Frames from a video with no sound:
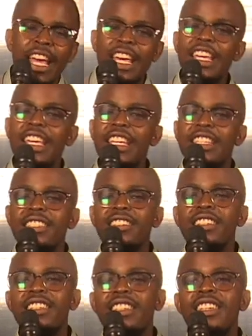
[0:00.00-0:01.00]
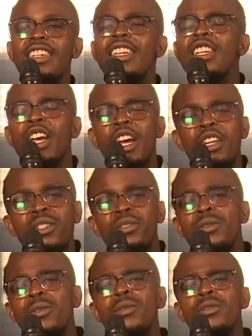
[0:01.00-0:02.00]
He's the key
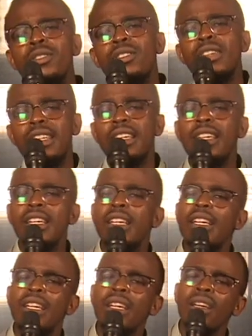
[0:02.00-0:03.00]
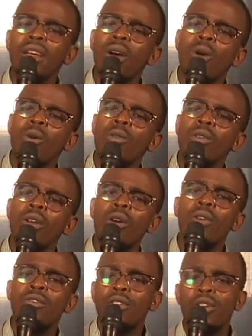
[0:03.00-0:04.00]
to the keyhole
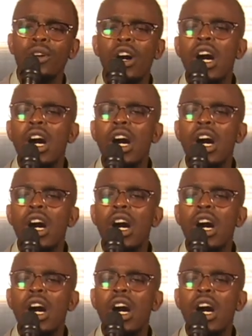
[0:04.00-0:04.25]
of your